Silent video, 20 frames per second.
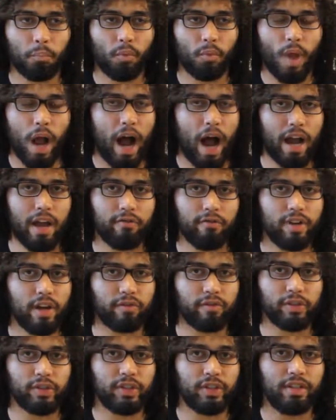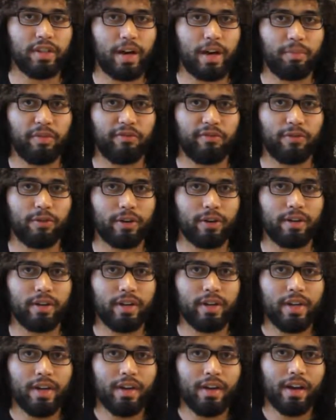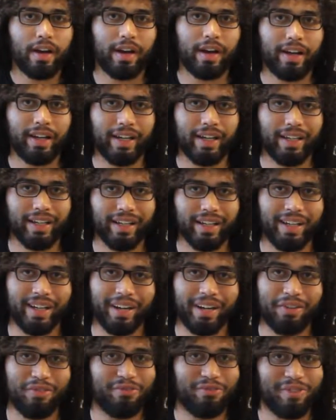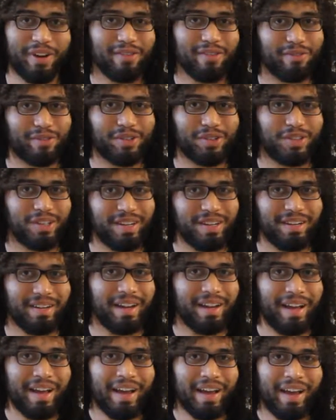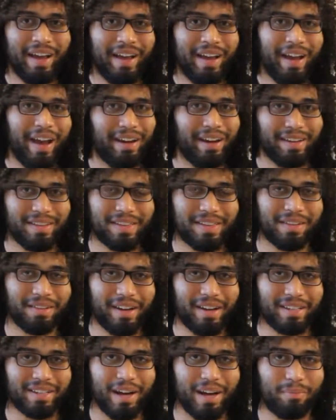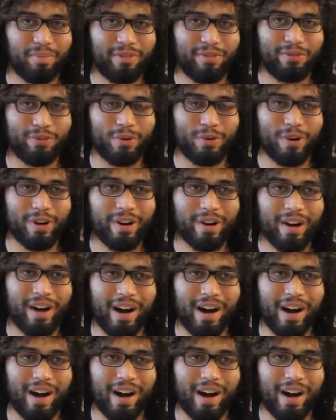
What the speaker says: I have never seen that before. I've never seen anything like that before.